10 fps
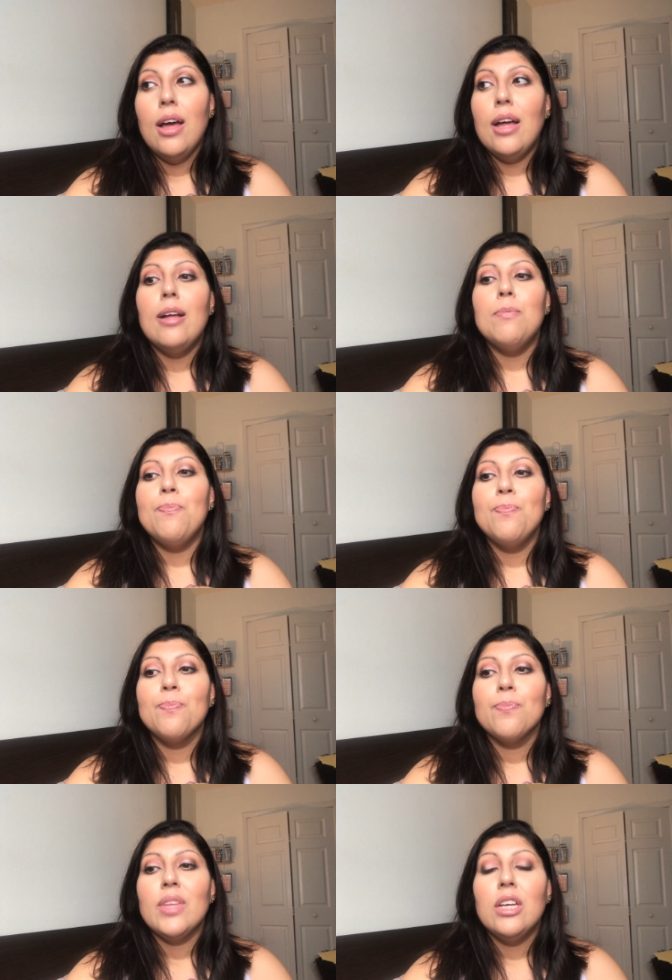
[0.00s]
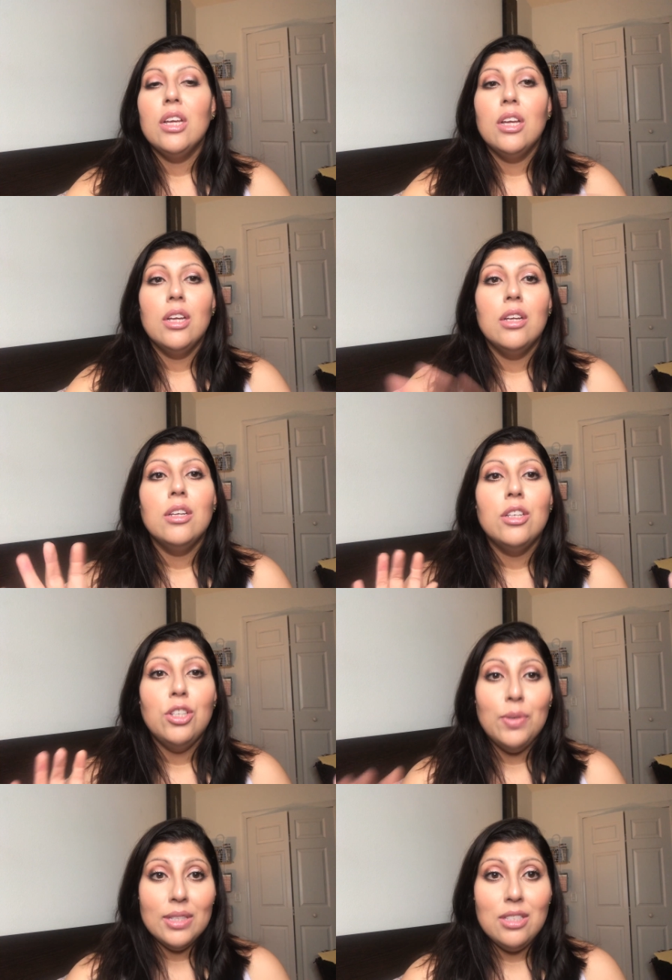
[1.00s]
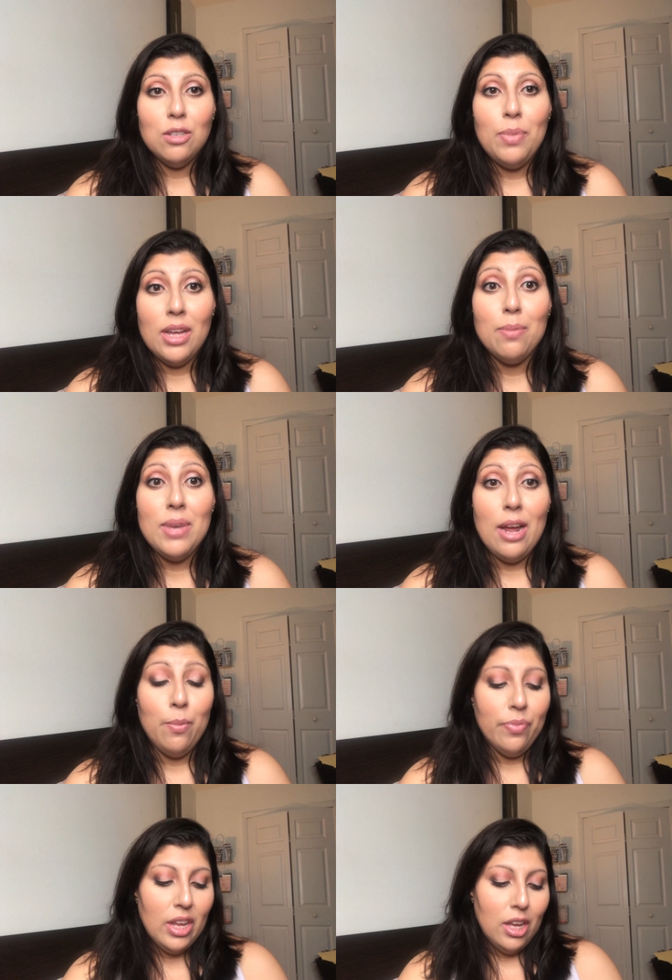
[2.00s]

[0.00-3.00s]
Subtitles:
um, you can still pick up now.